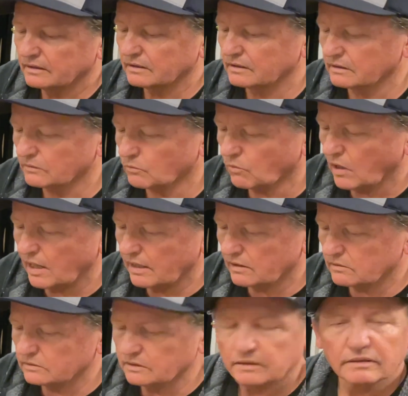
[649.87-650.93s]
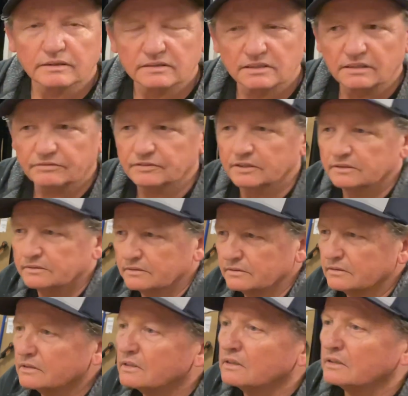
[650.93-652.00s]
the wild is different
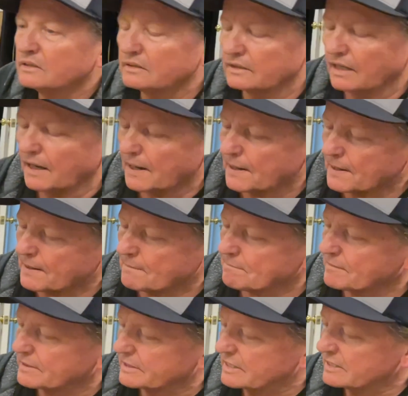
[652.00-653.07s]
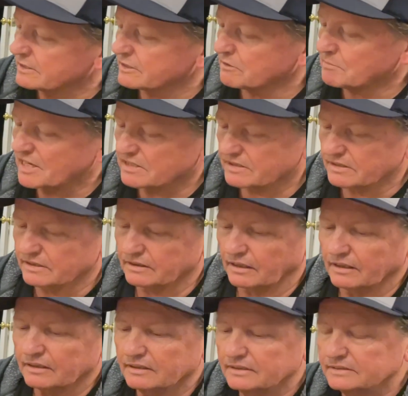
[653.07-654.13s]
than
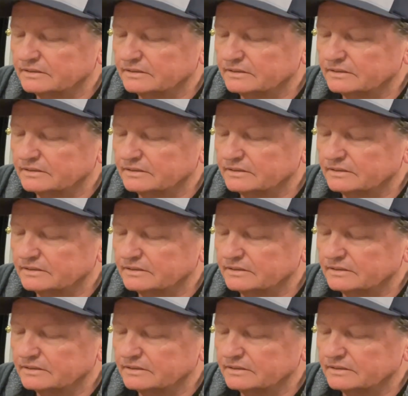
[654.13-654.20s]
domestic.